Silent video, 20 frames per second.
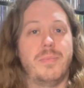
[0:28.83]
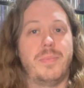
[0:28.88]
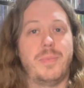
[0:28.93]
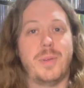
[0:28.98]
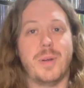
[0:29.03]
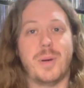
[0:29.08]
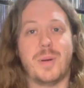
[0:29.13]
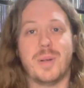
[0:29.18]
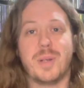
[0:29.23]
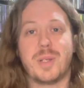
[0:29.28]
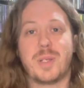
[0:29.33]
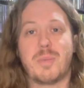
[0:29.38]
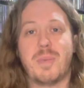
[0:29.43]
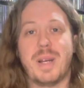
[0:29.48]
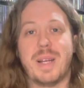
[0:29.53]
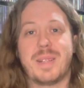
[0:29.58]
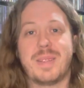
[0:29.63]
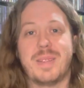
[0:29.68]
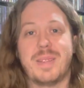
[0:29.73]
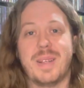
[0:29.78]
don't
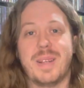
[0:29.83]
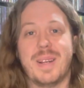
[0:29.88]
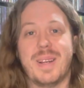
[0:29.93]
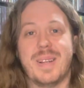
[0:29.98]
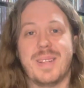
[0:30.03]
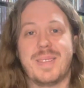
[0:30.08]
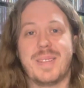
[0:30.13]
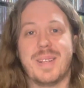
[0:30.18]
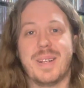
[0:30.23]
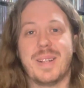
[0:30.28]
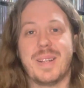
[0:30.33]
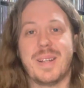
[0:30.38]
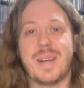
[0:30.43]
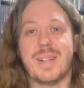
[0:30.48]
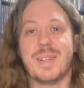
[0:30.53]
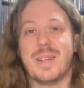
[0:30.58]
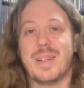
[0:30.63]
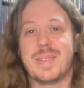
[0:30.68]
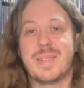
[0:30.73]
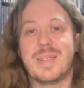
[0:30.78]
expect uh, to get a lot
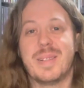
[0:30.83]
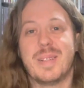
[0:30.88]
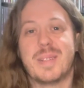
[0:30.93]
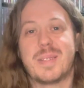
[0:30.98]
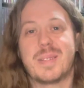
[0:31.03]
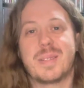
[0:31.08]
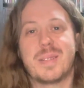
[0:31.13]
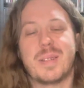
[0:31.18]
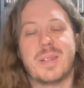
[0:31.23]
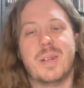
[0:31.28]
of likes on this,